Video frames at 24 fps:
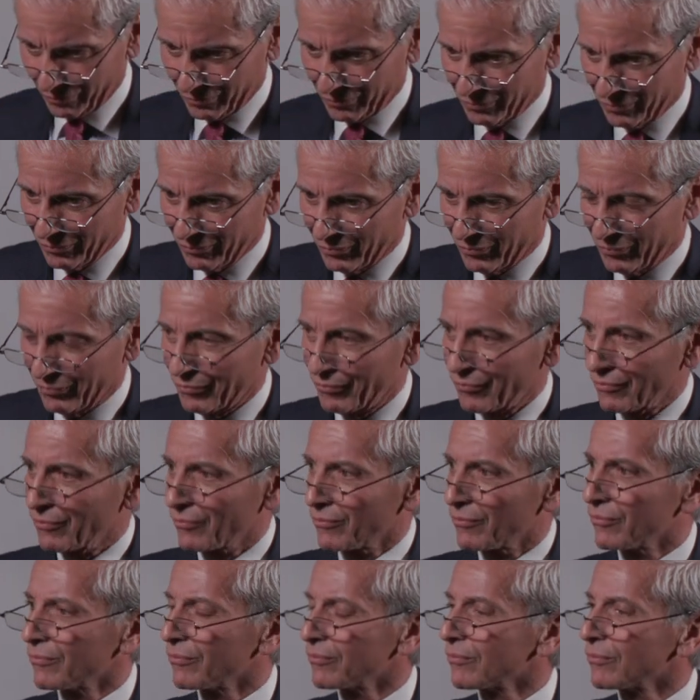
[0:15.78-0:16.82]

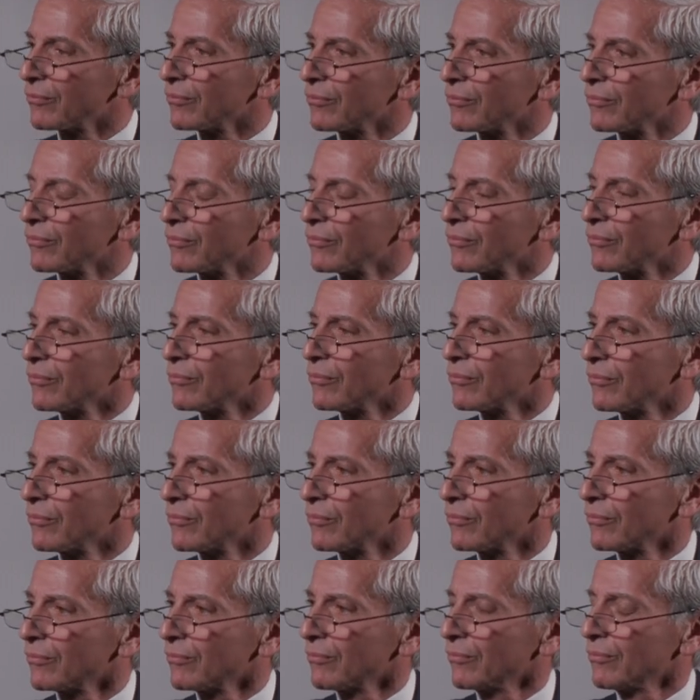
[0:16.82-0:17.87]

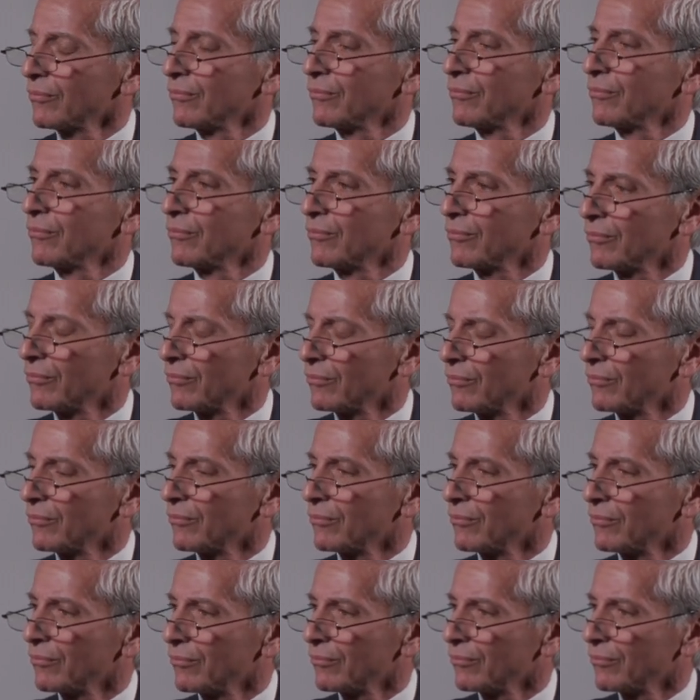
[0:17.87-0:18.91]

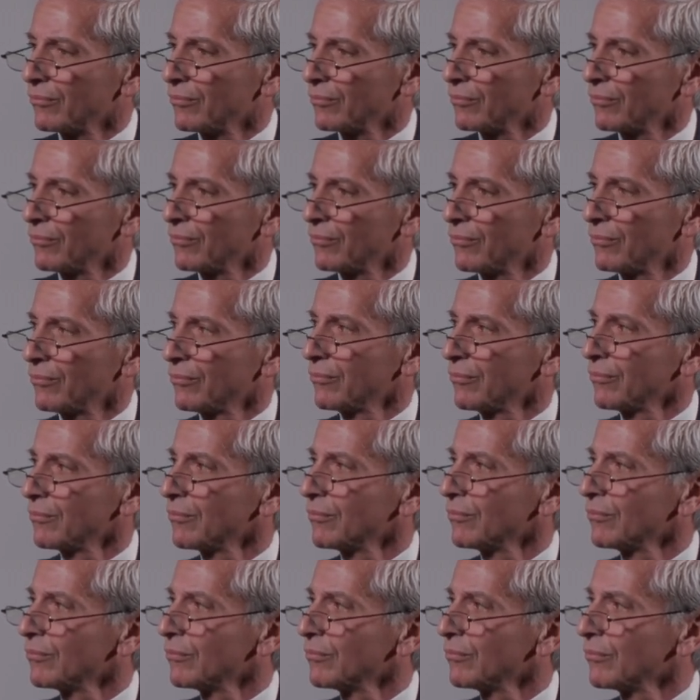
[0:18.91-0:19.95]

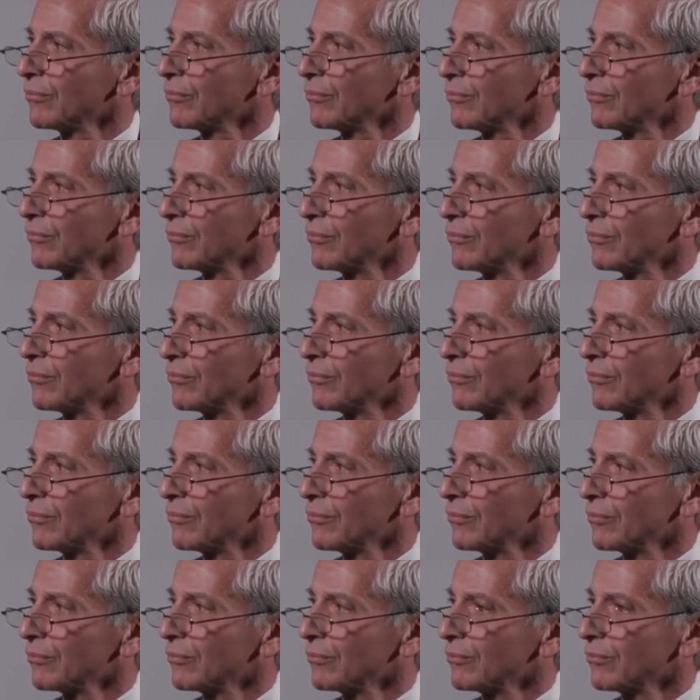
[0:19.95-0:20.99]

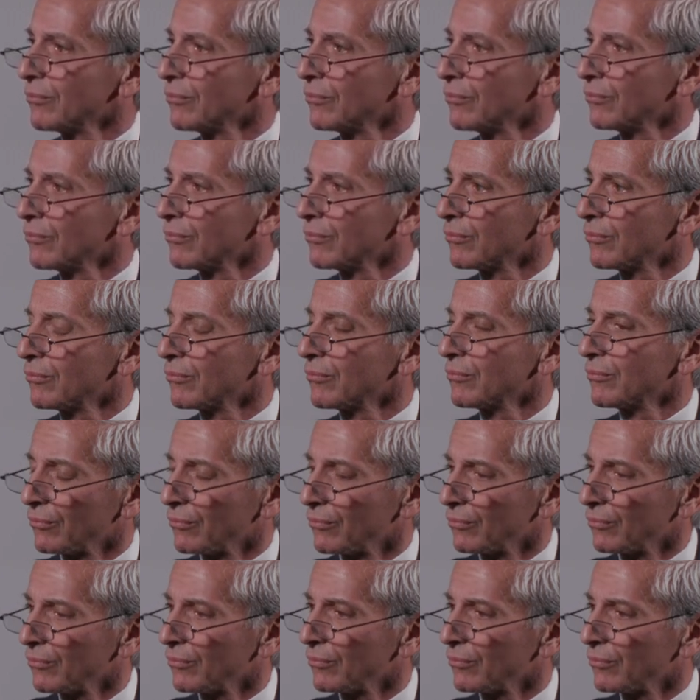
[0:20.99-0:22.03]

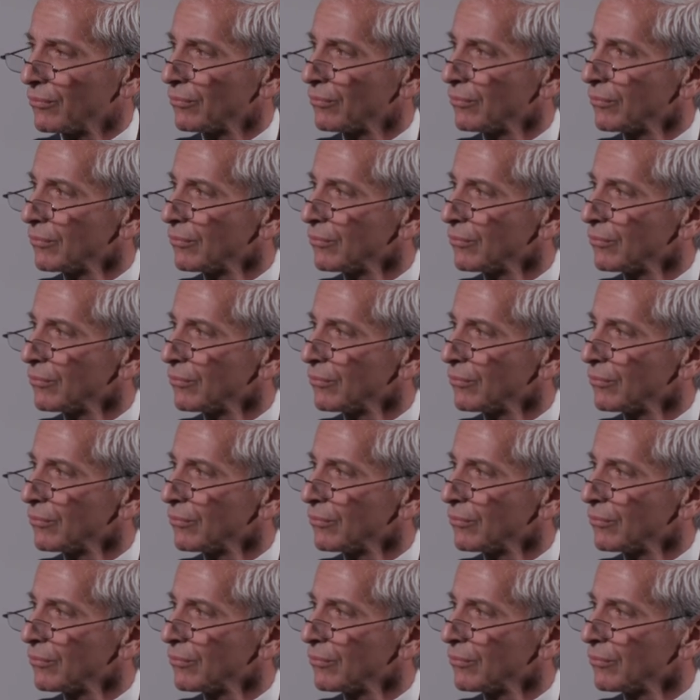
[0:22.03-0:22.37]
The person shown says nothing.